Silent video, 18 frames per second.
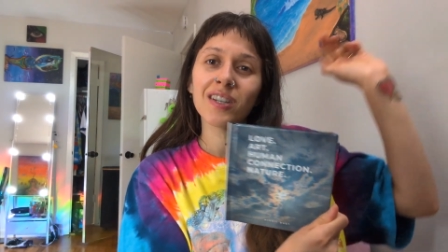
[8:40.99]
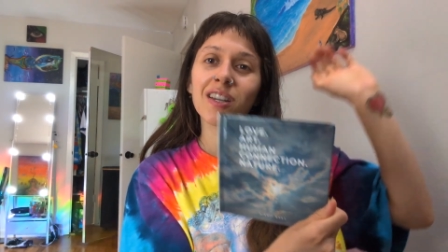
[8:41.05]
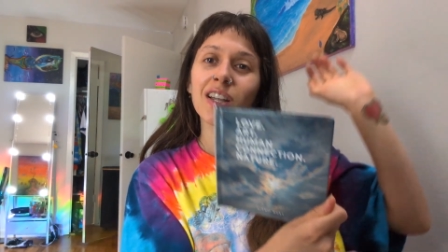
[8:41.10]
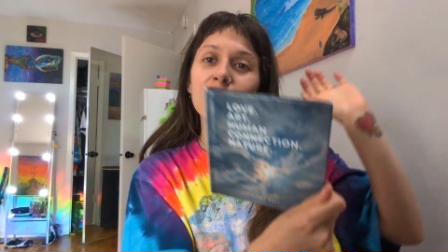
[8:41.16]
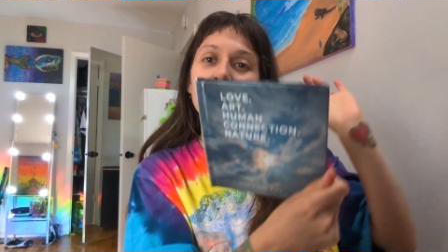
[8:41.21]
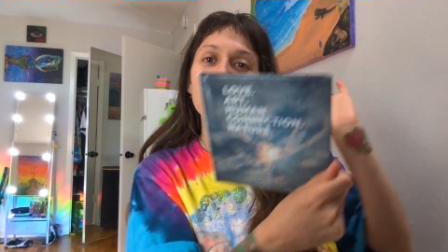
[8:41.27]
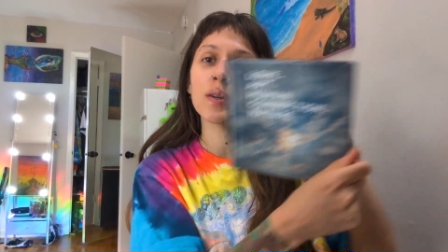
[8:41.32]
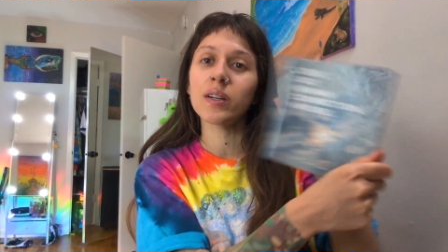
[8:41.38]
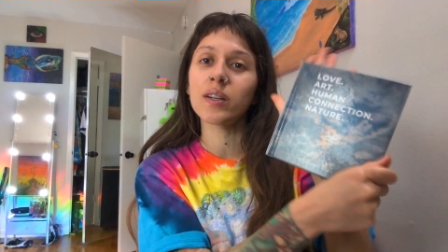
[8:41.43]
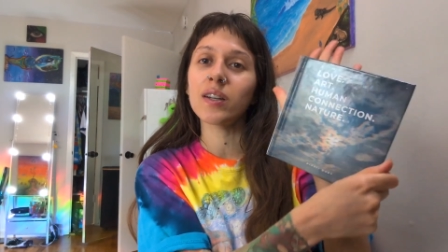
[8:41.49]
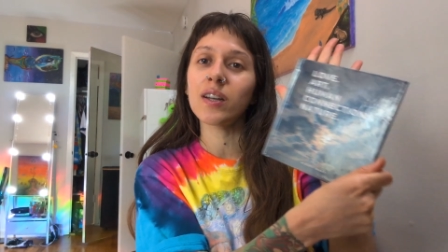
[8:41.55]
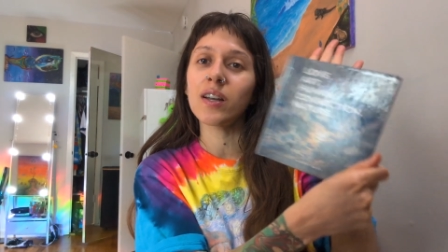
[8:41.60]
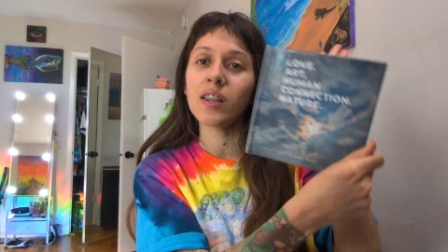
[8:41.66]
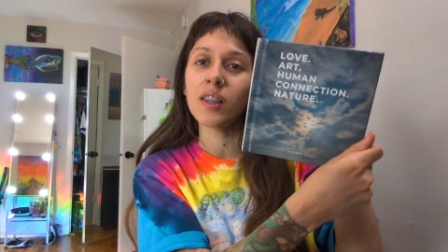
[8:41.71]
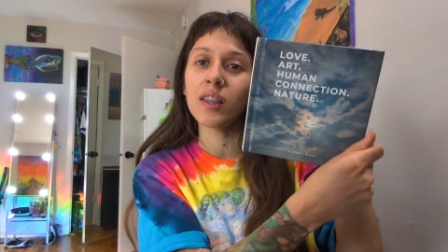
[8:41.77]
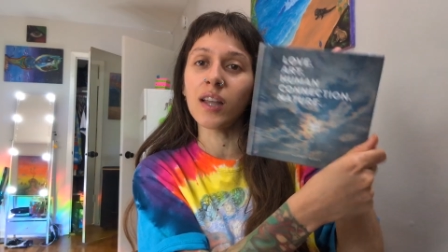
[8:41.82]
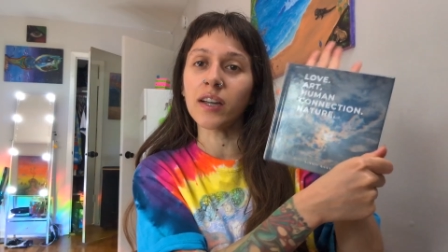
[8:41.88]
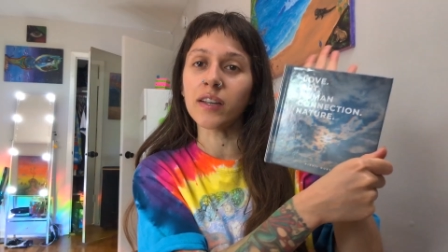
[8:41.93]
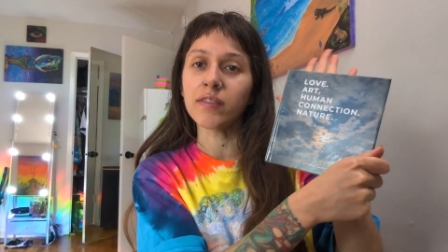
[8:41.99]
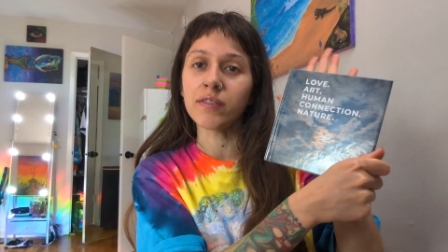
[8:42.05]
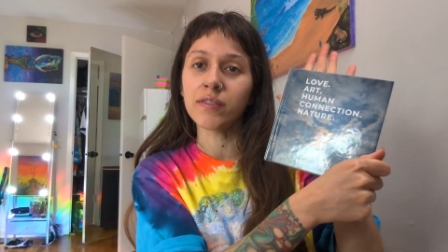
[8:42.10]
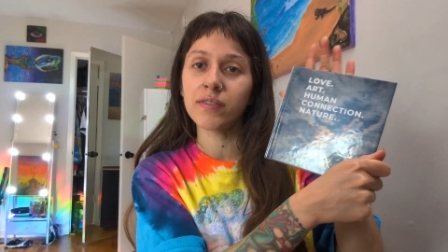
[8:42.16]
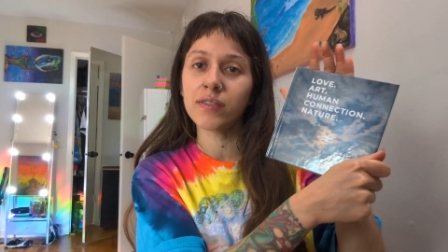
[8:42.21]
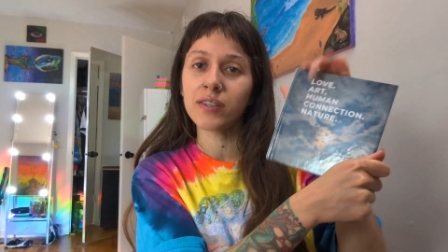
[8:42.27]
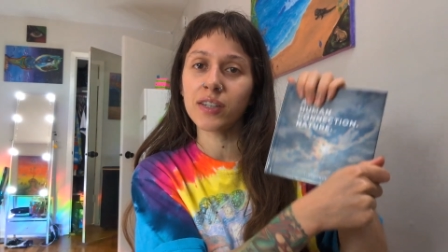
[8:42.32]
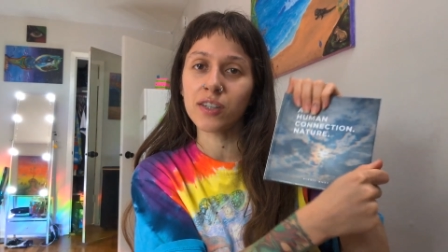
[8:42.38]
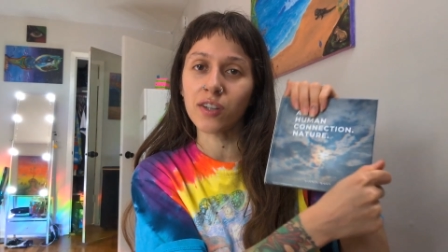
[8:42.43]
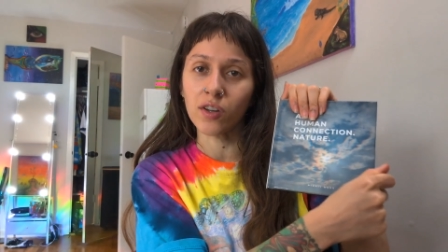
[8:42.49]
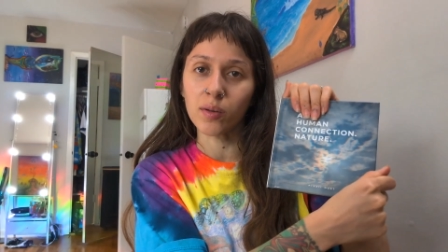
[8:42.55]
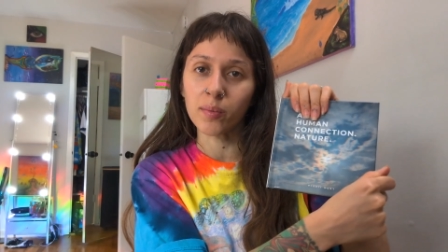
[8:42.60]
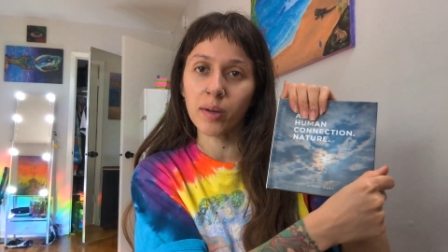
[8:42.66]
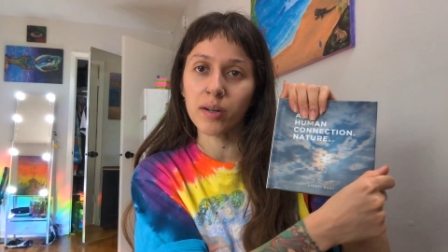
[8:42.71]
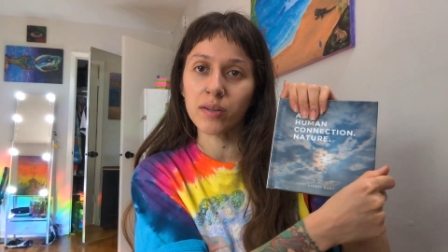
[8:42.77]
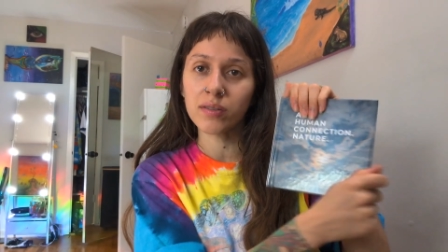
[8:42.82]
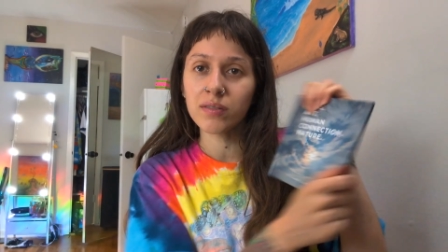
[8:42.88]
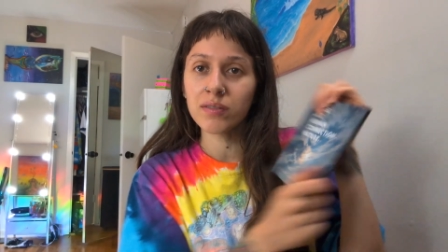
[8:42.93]
That's what life is all
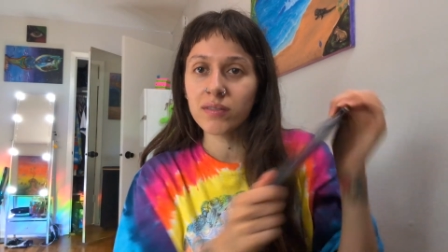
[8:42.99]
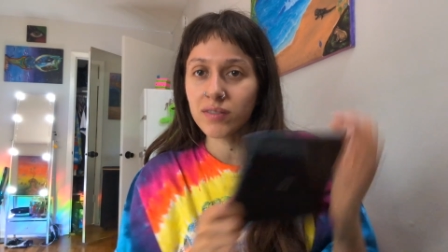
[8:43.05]
about.